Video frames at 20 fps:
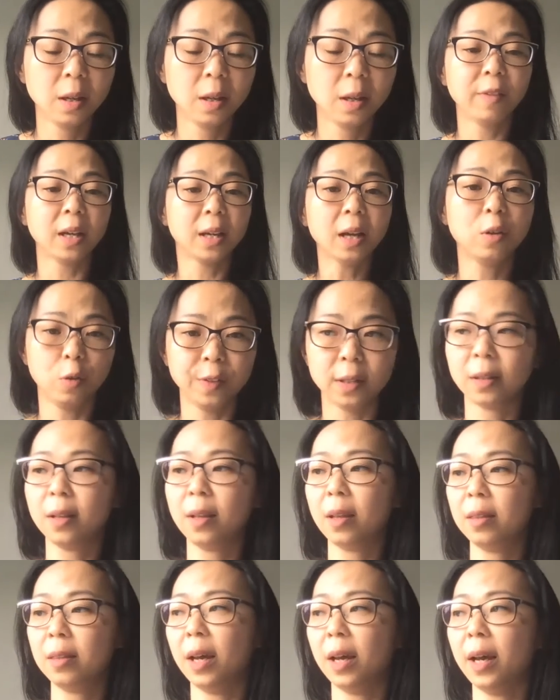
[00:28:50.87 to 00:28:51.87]
If I got
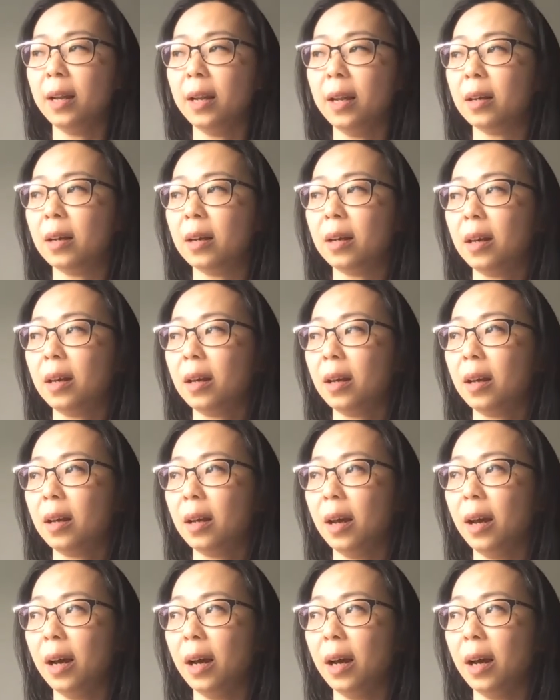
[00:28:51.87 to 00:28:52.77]
COVID, then,